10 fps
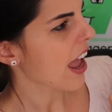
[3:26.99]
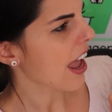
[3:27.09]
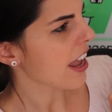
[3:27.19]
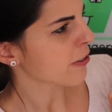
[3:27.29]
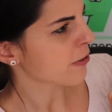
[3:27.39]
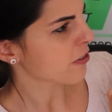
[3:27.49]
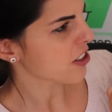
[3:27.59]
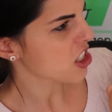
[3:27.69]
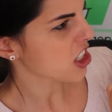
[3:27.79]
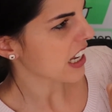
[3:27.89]
A
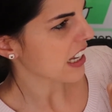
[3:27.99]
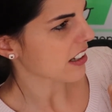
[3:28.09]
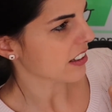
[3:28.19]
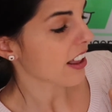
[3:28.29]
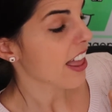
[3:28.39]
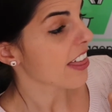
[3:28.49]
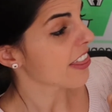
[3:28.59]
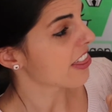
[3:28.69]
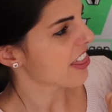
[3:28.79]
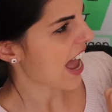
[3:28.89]
fish eagle.
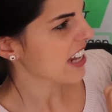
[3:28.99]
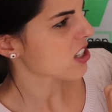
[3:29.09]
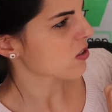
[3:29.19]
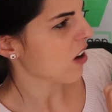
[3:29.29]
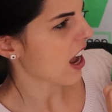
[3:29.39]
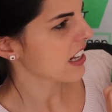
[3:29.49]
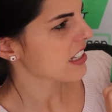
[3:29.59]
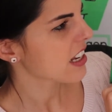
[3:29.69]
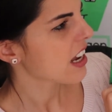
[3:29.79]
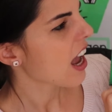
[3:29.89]
That's
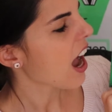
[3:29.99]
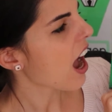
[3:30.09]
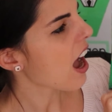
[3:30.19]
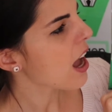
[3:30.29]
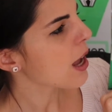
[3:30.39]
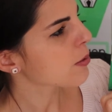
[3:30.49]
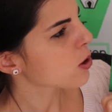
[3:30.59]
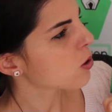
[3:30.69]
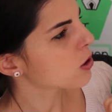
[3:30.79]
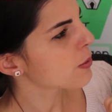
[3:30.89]
right.
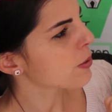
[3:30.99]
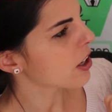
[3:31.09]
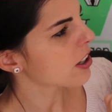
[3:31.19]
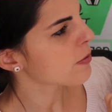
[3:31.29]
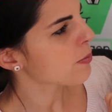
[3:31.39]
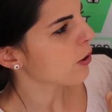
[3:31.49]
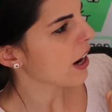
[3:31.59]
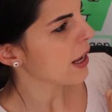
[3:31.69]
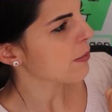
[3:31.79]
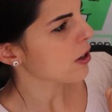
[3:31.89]
I'm called a bird of
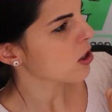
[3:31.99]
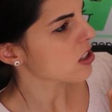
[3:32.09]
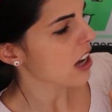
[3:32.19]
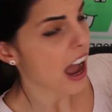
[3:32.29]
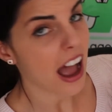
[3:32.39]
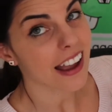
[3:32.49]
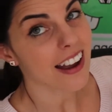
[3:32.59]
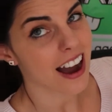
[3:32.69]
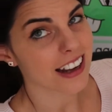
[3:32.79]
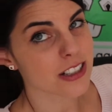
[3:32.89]
prey because I
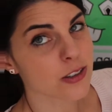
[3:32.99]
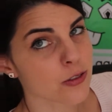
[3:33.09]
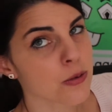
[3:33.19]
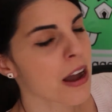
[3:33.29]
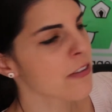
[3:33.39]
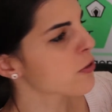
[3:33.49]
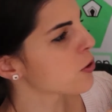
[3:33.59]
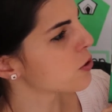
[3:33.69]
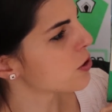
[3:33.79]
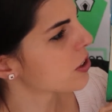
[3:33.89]
hunt for my
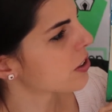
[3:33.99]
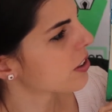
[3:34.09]
food.